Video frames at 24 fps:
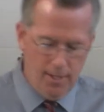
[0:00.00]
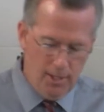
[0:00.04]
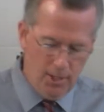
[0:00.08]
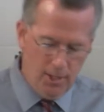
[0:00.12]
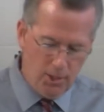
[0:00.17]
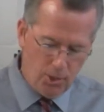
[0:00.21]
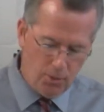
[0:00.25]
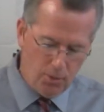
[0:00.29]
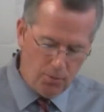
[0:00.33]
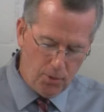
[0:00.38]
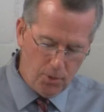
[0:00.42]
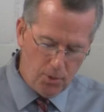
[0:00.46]

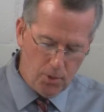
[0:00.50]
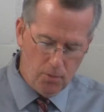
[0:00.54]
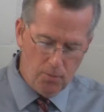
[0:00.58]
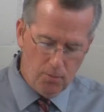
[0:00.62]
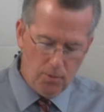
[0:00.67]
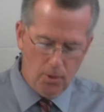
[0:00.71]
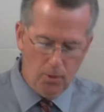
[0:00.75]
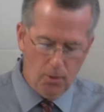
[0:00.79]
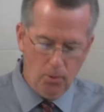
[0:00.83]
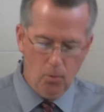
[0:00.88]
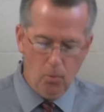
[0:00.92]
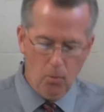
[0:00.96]
So first of
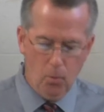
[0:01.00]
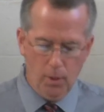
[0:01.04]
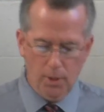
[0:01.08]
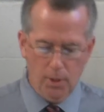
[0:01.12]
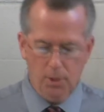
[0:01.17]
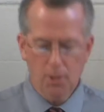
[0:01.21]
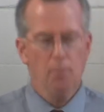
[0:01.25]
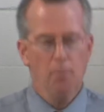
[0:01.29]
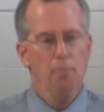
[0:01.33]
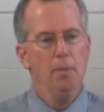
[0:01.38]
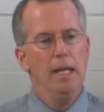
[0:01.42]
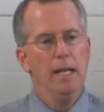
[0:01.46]
all, what
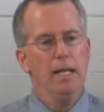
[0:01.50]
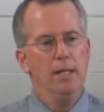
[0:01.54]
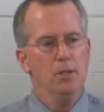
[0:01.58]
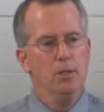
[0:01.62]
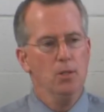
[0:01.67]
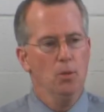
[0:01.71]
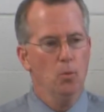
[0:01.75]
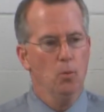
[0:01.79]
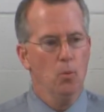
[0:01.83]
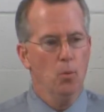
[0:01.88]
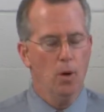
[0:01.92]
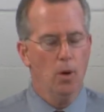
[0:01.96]
does it mean
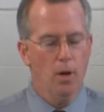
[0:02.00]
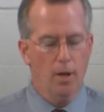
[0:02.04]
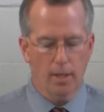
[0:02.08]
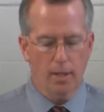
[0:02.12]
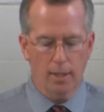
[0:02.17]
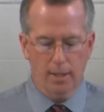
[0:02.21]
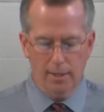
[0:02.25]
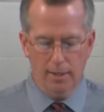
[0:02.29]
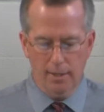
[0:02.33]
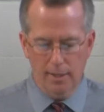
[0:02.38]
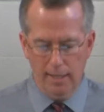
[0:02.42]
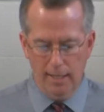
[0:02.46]
to
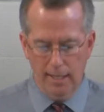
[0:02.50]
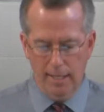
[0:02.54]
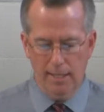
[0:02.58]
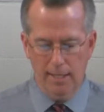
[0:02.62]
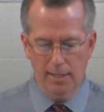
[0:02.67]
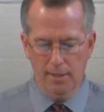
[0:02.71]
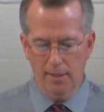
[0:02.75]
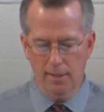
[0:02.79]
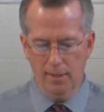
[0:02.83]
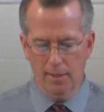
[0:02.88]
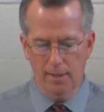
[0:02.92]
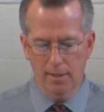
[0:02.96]
walk
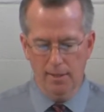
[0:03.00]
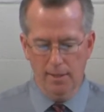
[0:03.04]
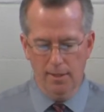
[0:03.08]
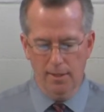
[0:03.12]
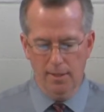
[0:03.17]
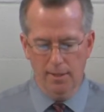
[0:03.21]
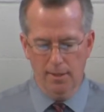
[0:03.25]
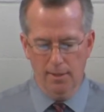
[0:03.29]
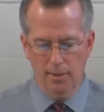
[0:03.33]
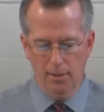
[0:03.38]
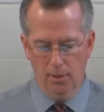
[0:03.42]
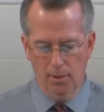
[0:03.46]
in
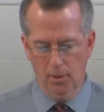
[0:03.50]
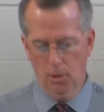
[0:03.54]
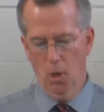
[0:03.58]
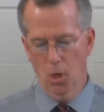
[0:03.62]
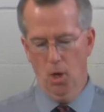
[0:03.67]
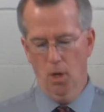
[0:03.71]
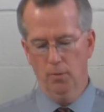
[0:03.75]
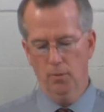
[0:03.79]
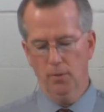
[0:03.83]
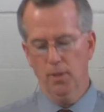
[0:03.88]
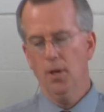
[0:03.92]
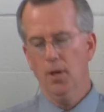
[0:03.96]
the
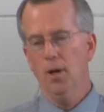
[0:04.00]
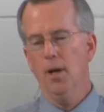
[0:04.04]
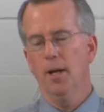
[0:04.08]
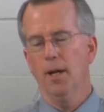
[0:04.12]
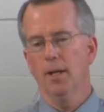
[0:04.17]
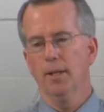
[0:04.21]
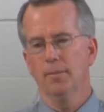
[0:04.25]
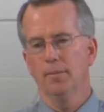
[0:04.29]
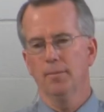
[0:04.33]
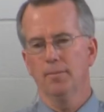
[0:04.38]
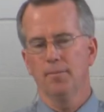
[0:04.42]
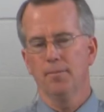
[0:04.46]
law of
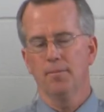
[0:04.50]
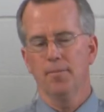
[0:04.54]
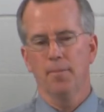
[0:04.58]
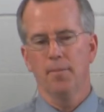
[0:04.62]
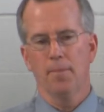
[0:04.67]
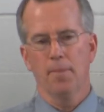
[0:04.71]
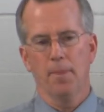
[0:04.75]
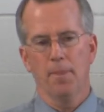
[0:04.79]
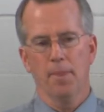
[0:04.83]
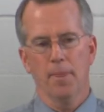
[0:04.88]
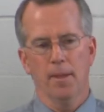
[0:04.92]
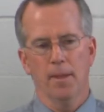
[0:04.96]
God?
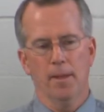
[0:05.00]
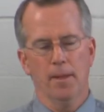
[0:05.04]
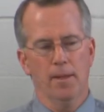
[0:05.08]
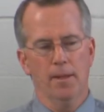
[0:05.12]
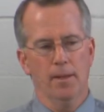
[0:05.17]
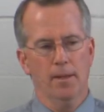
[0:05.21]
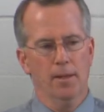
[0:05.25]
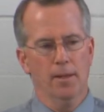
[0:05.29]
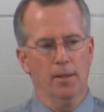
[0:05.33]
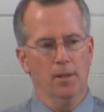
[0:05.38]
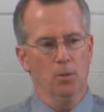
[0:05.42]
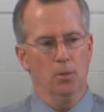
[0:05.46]

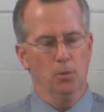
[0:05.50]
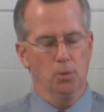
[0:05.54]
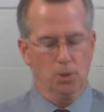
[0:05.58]
Well,